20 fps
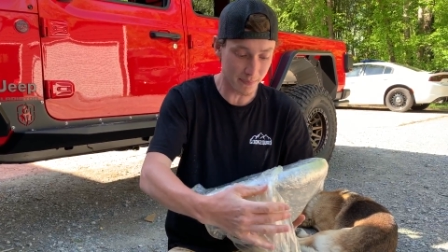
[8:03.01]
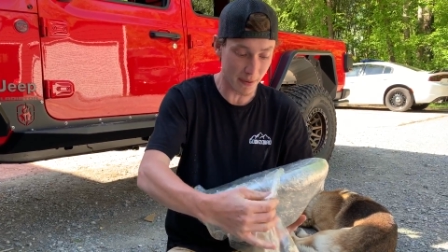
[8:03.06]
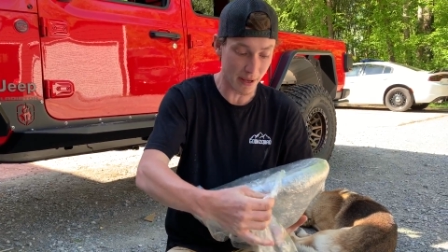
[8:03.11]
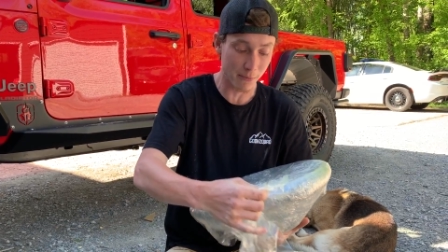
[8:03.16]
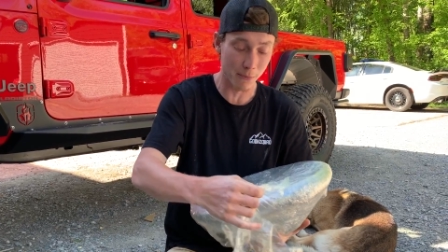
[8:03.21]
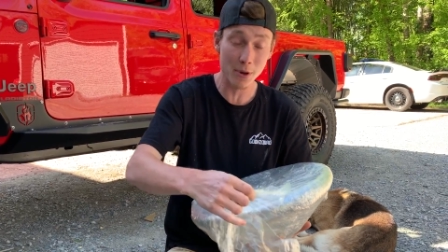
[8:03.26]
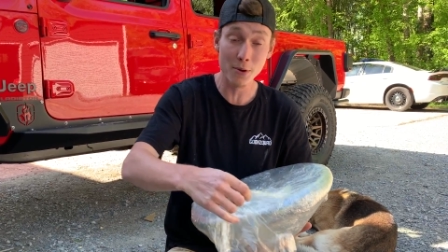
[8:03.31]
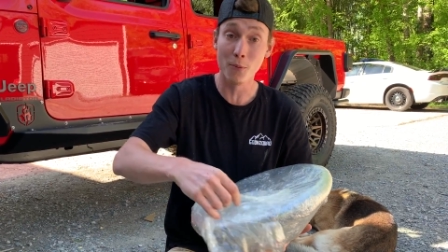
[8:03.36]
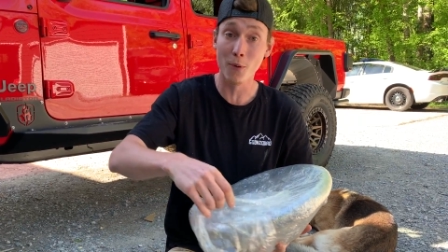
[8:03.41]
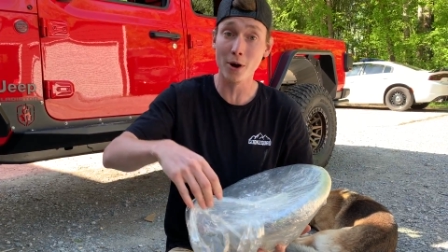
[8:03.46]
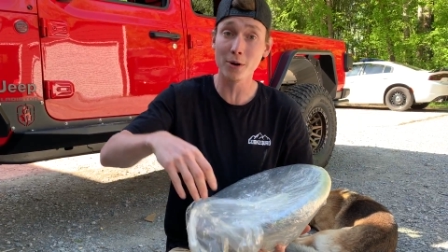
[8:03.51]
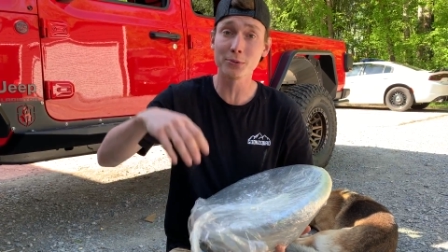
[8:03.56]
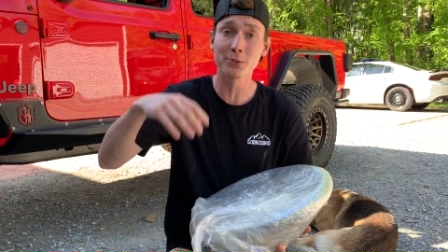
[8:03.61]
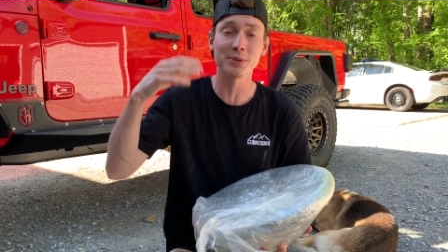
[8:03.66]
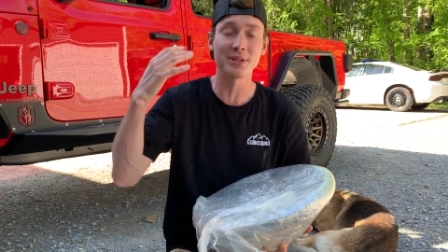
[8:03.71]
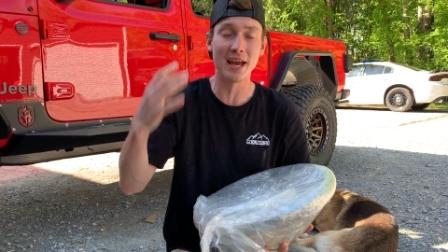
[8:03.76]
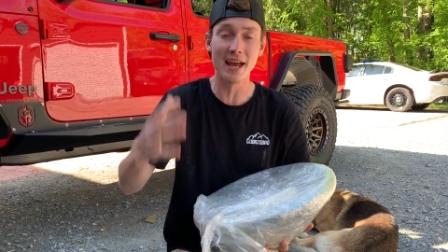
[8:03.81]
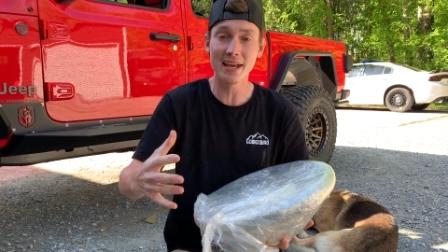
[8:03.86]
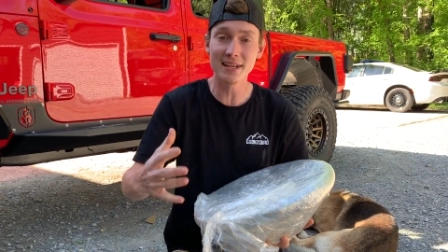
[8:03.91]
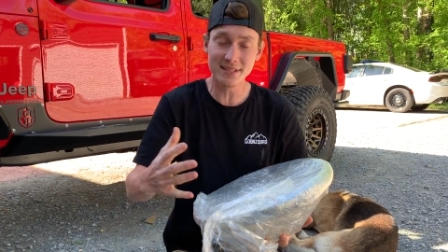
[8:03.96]
and we worked with
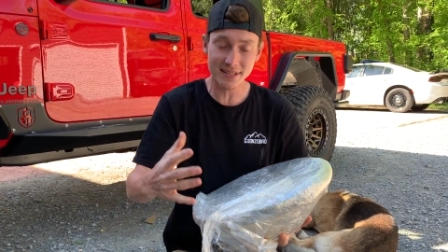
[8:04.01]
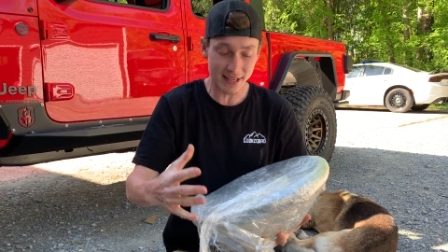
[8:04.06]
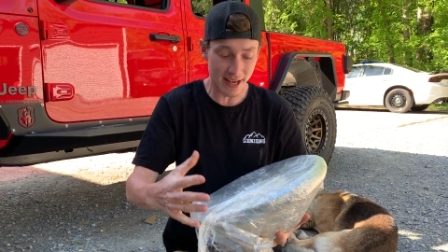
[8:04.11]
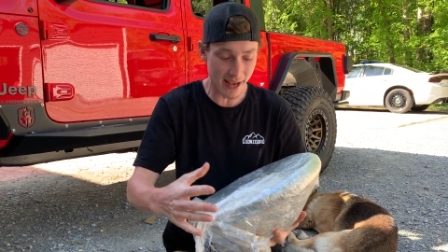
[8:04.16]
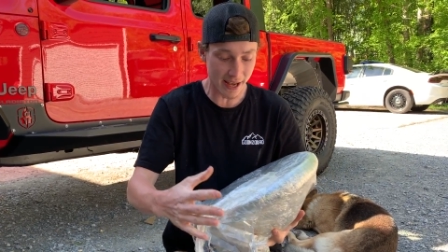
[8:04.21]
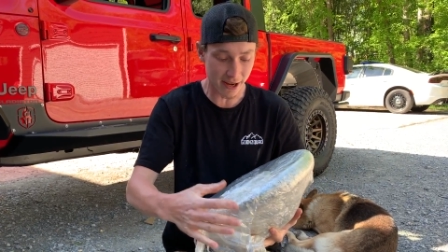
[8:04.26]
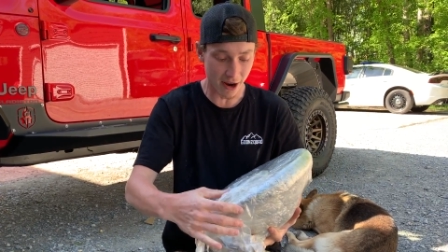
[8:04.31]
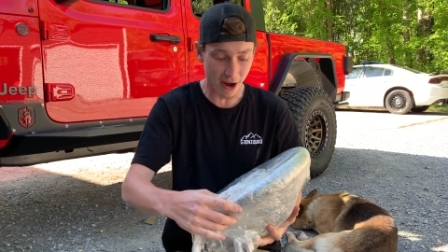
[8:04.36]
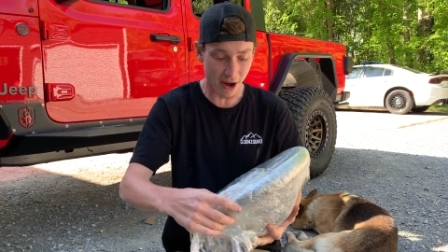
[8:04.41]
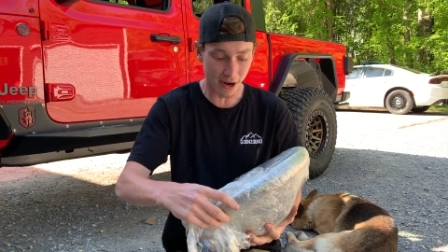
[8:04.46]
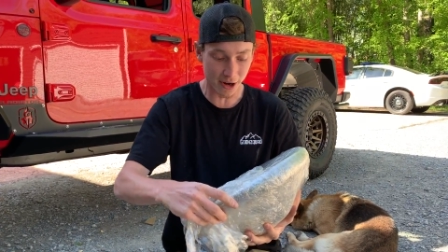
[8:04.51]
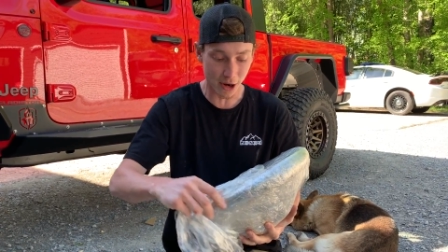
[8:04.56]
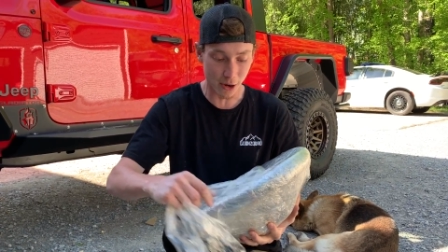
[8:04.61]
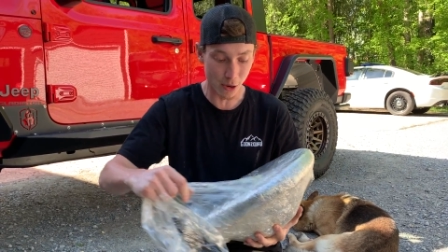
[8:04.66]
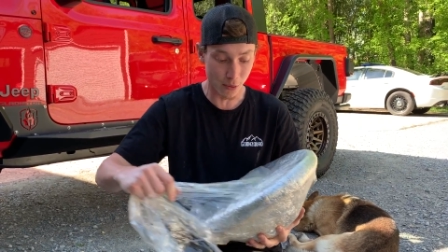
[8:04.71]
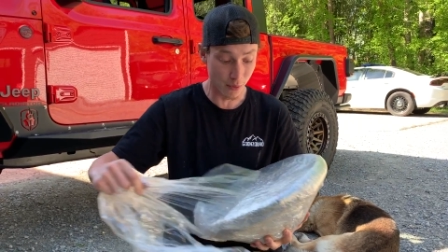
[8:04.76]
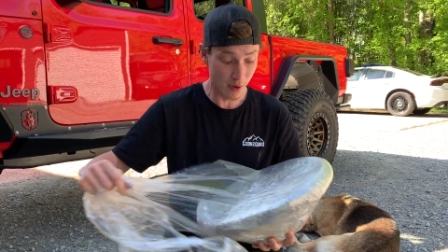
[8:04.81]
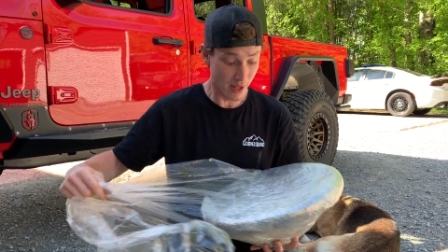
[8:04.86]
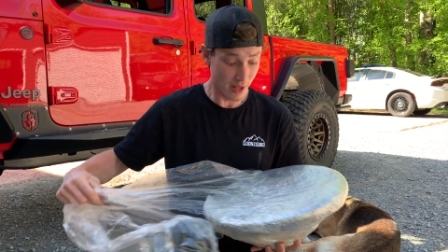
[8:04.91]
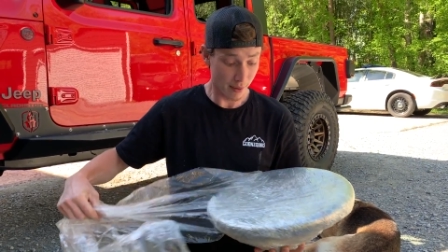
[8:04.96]
AZA Auto
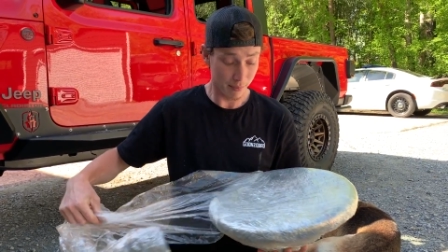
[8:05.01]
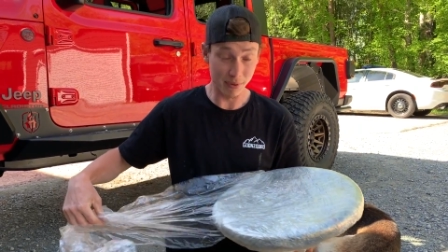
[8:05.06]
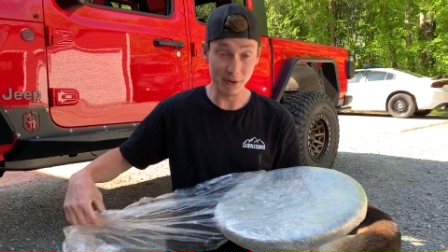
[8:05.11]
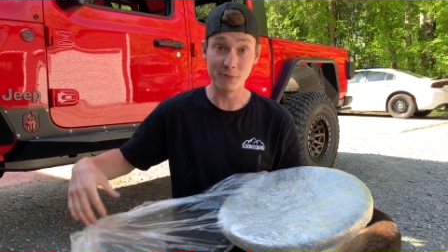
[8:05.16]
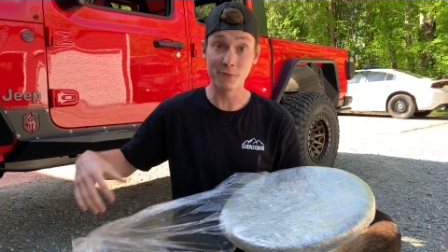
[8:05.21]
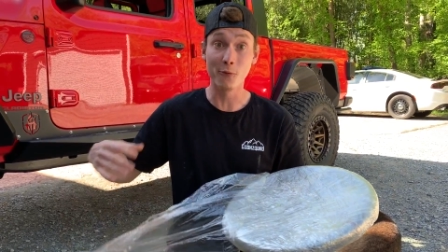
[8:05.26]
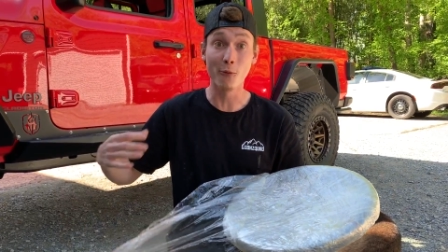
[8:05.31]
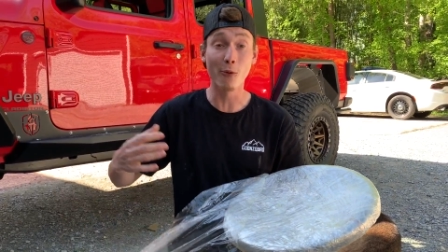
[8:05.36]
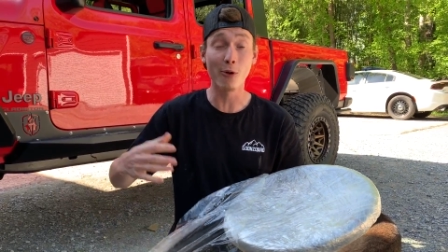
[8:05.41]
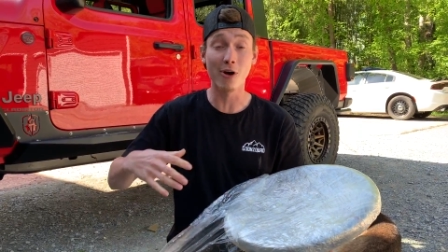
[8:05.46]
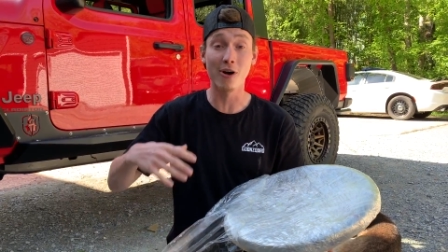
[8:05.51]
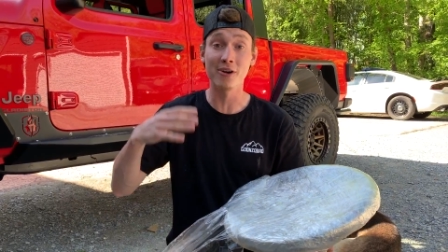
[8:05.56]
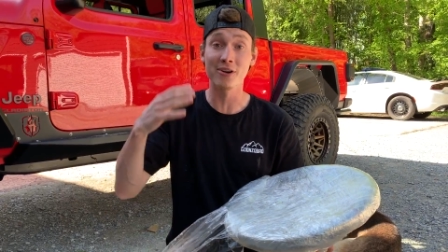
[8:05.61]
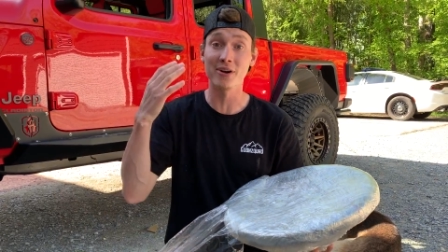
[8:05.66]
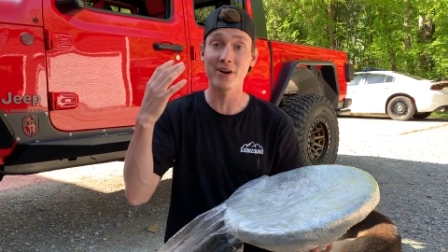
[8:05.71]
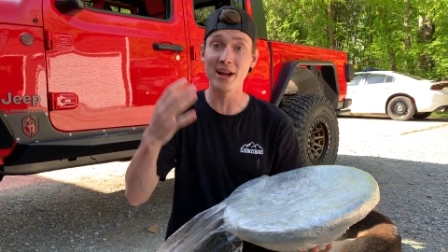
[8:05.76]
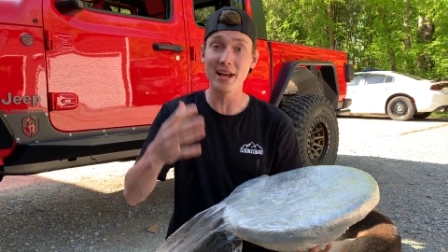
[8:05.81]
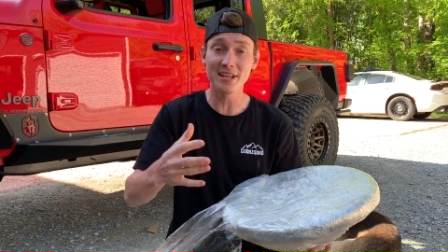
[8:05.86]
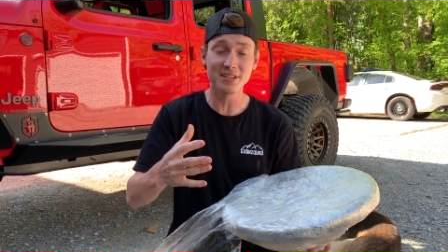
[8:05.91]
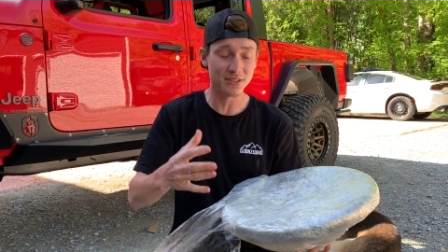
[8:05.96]
before on our
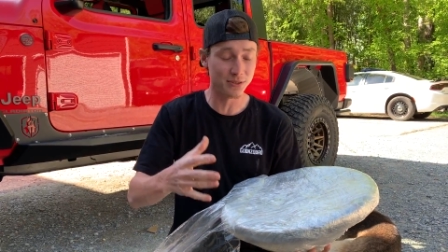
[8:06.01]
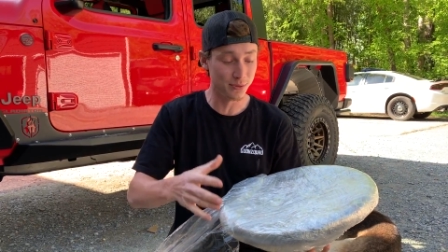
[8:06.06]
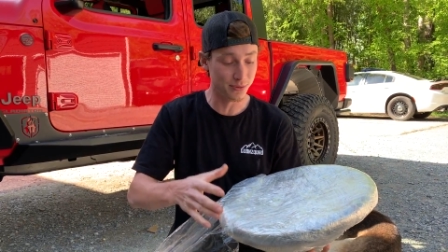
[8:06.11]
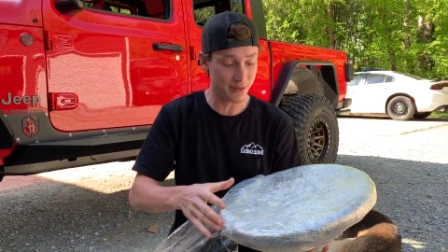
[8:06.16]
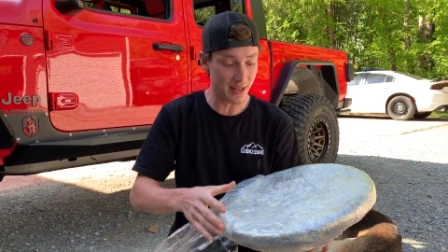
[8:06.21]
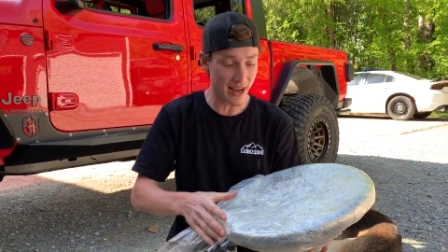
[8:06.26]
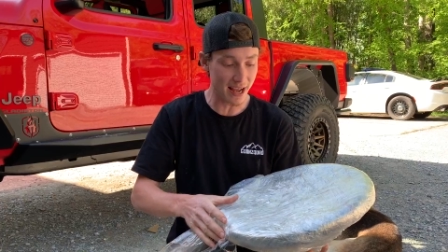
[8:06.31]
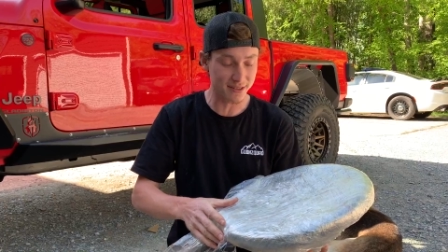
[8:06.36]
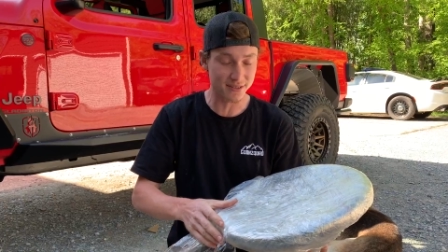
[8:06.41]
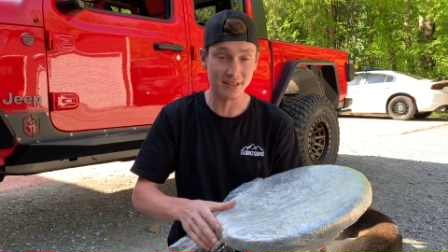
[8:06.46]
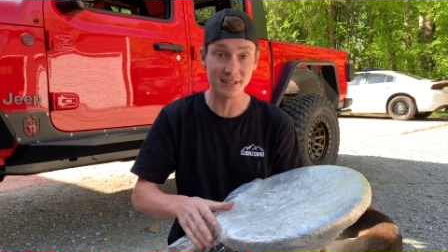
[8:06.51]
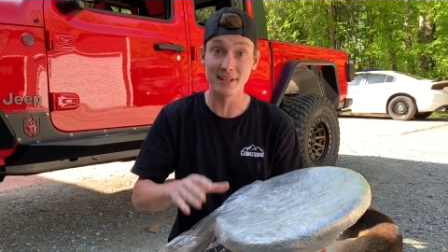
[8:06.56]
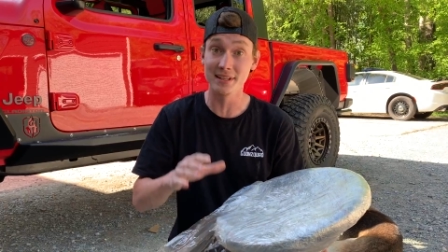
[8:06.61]
S2000,